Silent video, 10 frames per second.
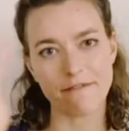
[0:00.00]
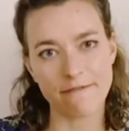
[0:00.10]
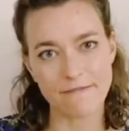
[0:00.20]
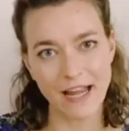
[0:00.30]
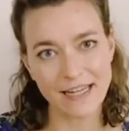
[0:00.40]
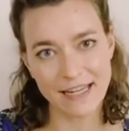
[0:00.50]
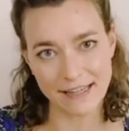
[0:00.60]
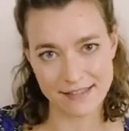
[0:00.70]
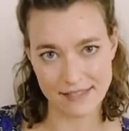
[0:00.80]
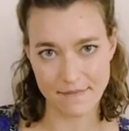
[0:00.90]

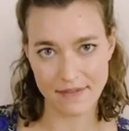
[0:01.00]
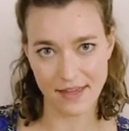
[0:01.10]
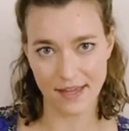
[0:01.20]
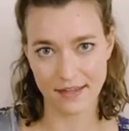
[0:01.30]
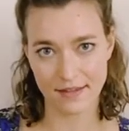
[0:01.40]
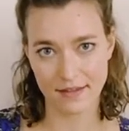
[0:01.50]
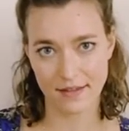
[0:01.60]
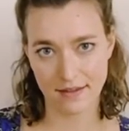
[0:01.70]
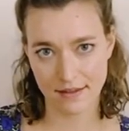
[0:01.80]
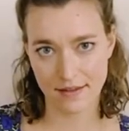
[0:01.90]
finding something
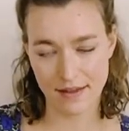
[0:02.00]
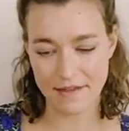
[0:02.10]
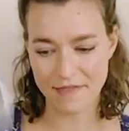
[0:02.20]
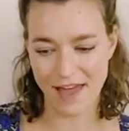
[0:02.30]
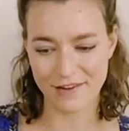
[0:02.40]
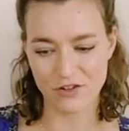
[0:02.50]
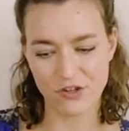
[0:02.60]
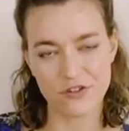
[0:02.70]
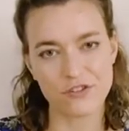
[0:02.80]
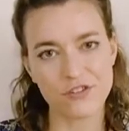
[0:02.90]
in that
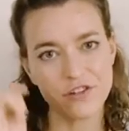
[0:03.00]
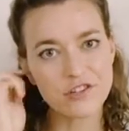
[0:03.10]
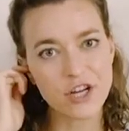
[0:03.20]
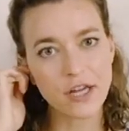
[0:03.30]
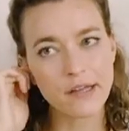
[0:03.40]
internal searching.